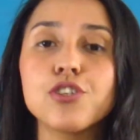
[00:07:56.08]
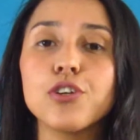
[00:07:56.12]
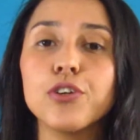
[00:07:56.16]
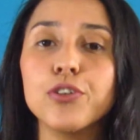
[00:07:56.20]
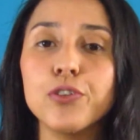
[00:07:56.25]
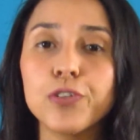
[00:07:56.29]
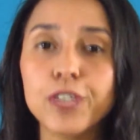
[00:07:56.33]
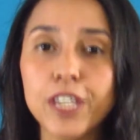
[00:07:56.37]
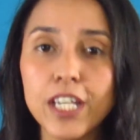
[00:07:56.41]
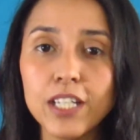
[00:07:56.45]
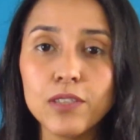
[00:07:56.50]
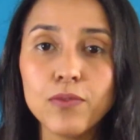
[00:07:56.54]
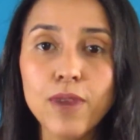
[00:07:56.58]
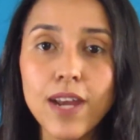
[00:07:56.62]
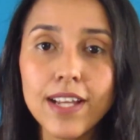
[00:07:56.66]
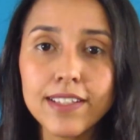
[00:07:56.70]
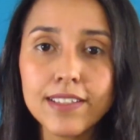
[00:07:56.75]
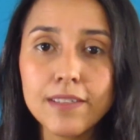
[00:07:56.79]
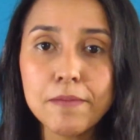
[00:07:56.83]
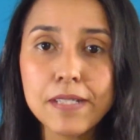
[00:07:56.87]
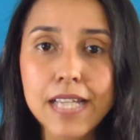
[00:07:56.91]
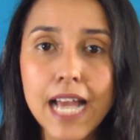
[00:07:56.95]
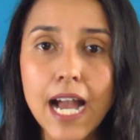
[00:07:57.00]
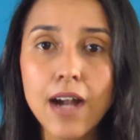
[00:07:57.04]
So you can write
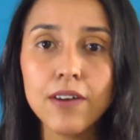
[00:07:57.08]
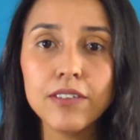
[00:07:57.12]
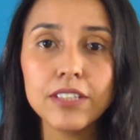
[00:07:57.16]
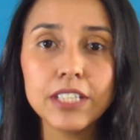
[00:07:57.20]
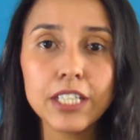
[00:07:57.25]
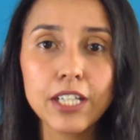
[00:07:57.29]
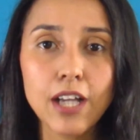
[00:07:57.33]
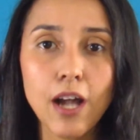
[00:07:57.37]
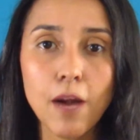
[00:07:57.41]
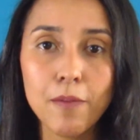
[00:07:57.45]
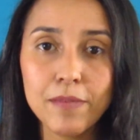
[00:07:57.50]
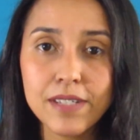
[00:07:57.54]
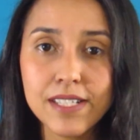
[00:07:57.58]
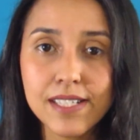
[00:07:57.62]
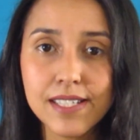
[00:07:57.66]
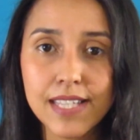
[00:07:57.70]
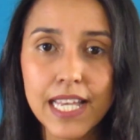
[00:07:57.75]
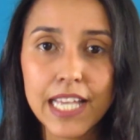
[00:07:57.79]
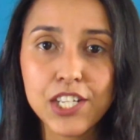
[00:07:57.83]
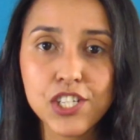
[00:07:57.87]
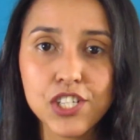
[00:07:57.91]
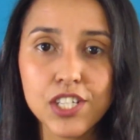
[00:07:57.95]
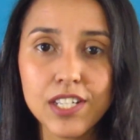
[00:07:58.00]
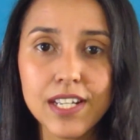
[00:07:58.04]
them down in the comment
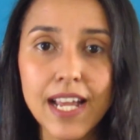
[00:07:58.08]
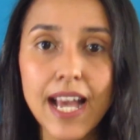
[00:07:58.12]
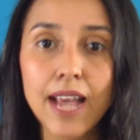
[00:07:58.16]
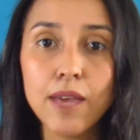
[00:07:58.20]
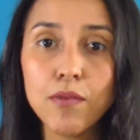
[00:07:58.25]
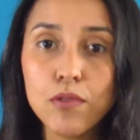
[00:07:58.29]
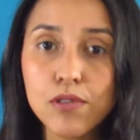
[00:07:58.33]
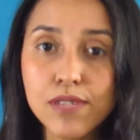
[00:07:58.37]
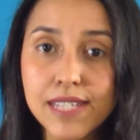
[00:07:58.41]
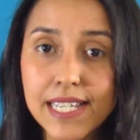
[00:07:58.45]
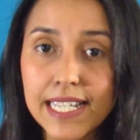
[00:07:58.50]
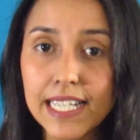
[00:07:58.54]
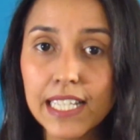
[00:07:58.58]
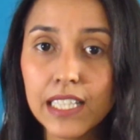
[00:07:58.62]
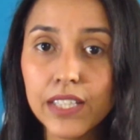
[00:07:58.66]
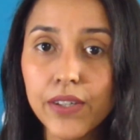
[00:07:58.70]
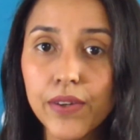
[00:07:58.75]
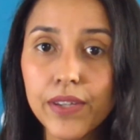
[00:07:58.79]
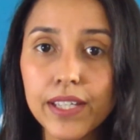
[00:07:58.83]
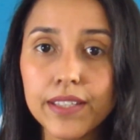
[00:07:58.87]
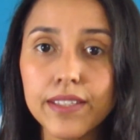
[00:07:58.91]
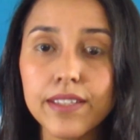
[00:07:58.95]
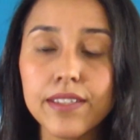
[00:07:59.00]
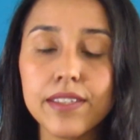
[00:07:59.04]
section. I will take a
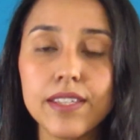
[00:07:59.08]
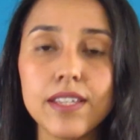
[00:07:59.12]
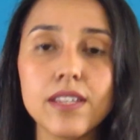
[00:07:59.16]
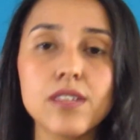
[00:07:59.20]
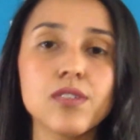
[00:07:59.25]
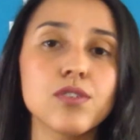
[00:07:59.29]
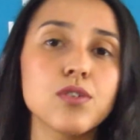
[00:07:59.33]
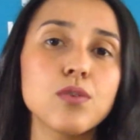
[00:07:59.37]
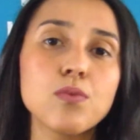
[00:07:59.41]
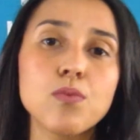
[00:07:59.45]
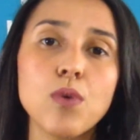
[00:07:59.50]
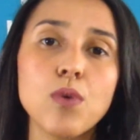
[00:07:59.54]
look at the things you